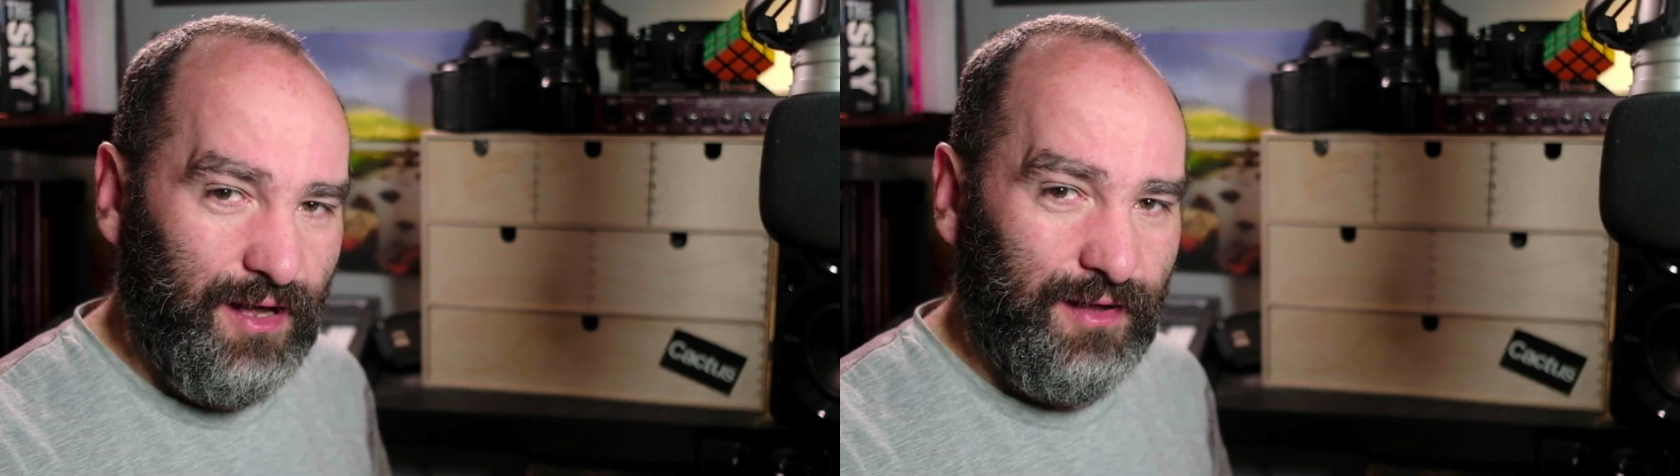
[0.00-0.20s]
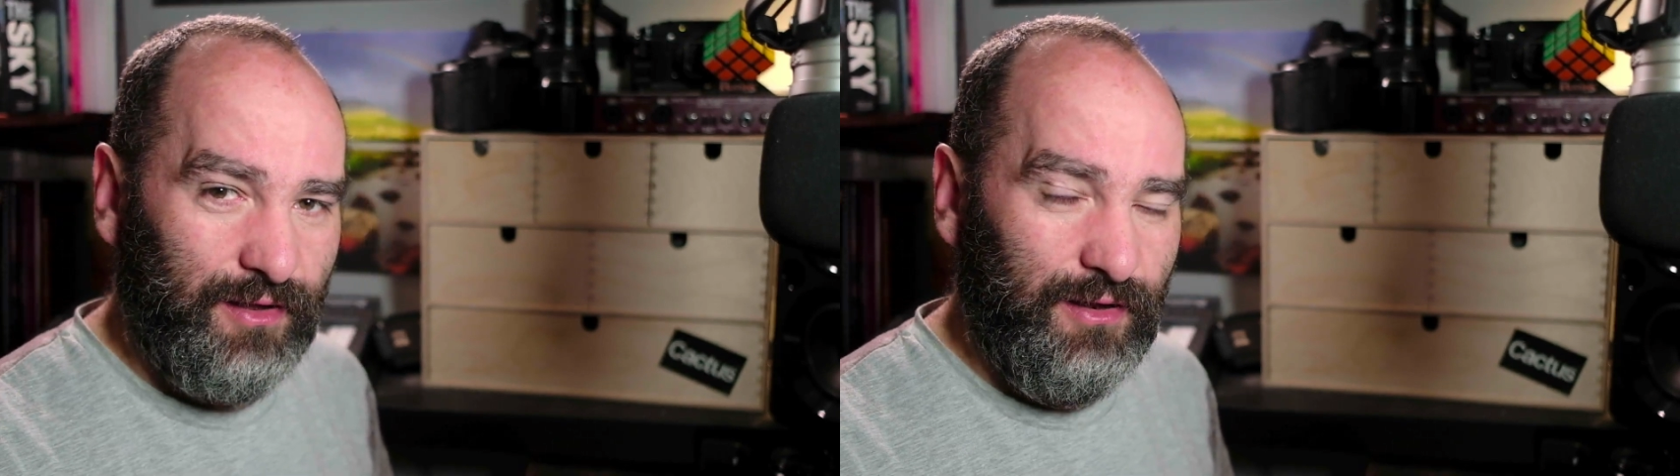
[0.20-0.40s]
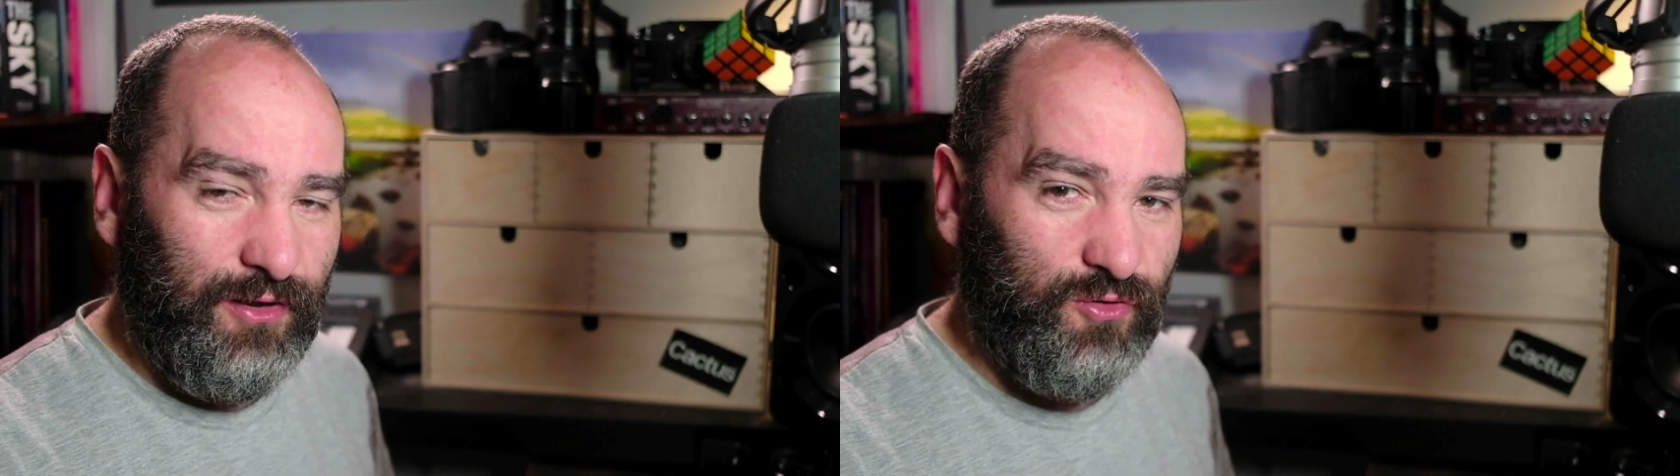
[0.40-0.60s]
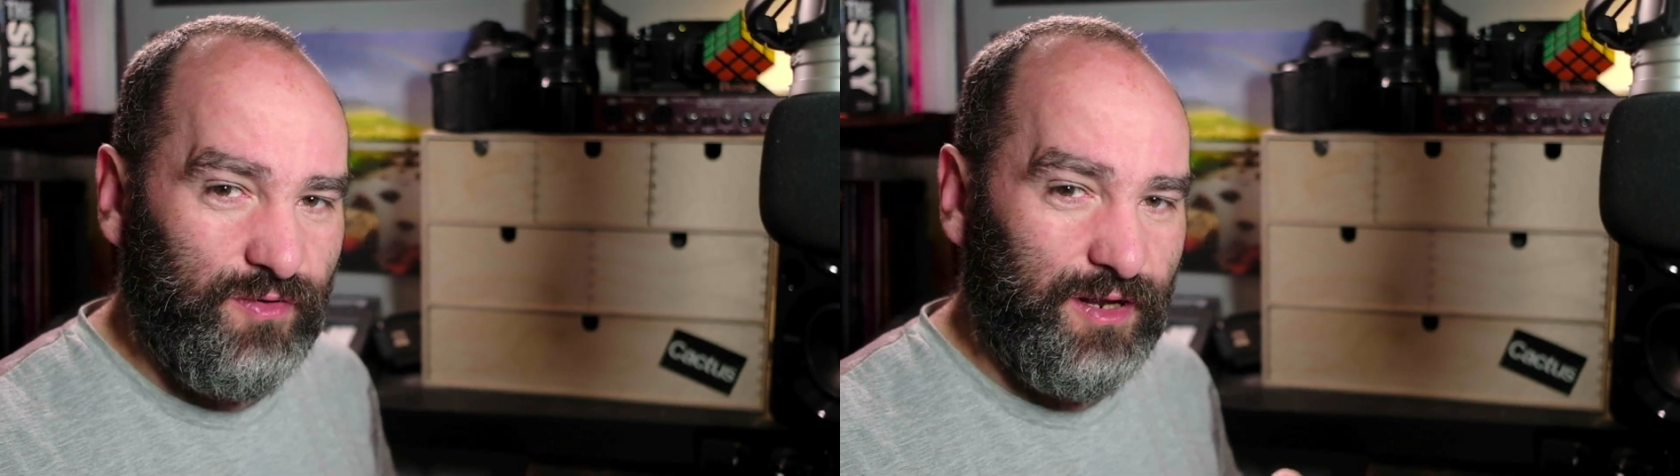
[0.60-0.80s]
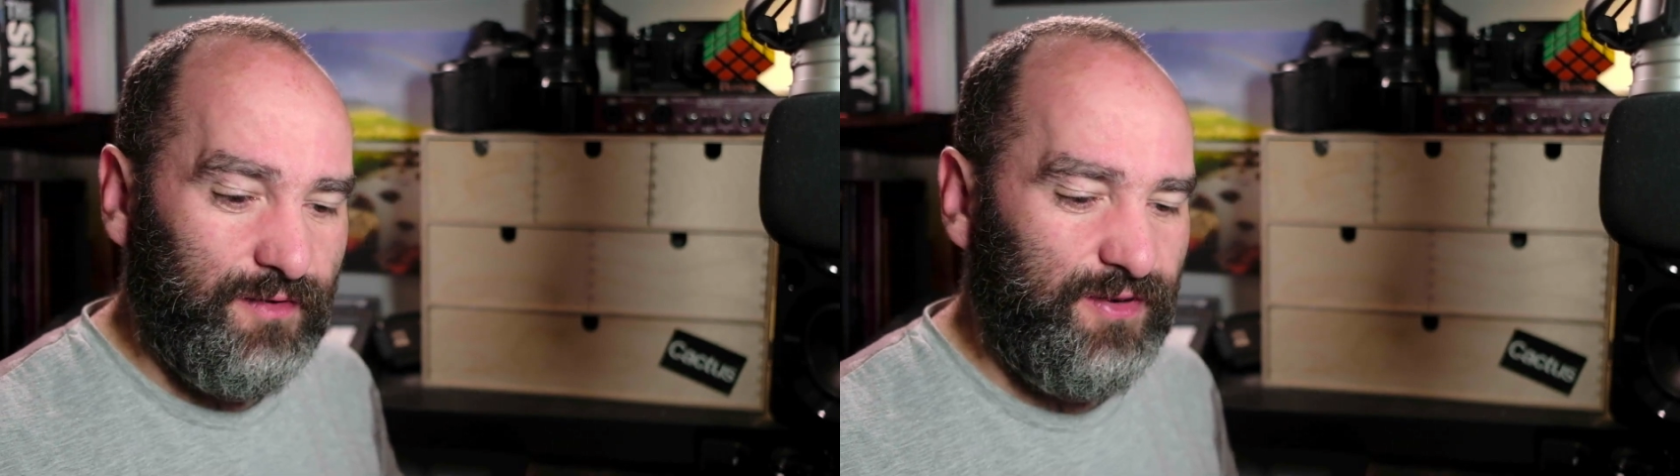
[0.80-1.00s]
a
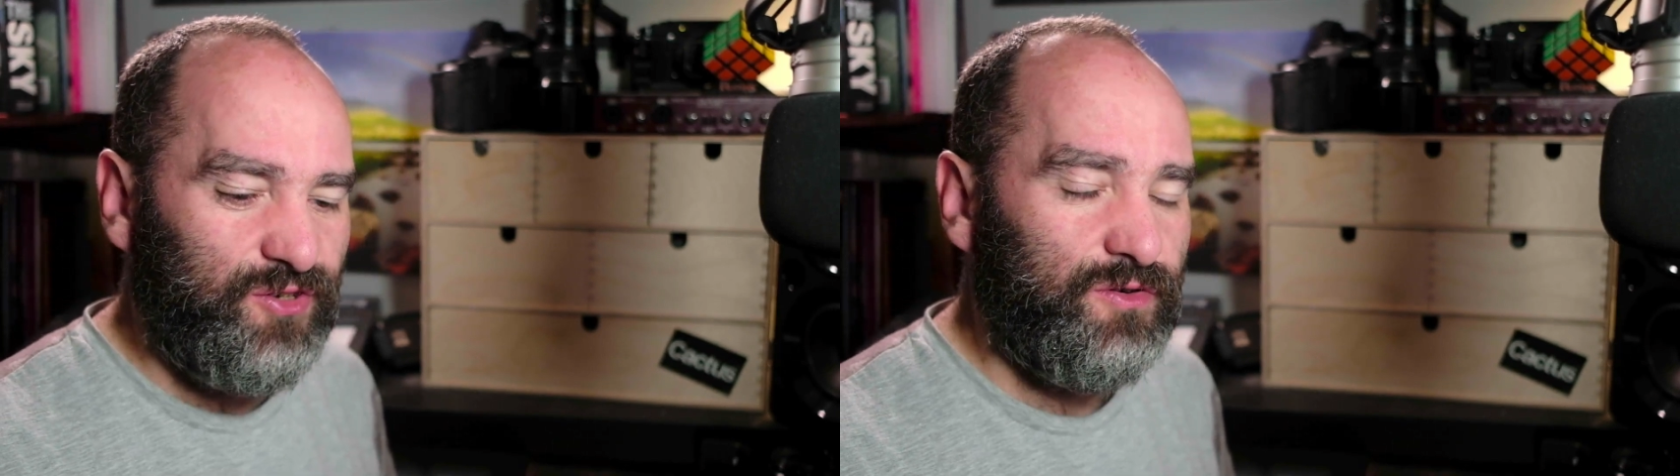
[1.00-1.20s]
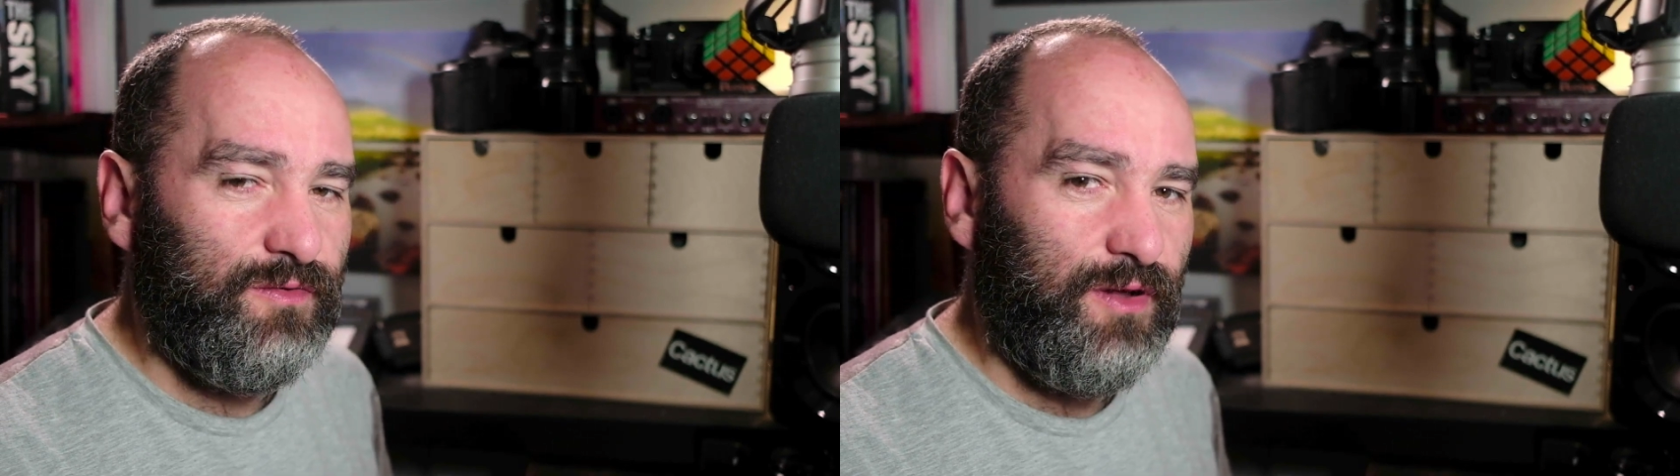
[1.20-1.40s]
useful little feature of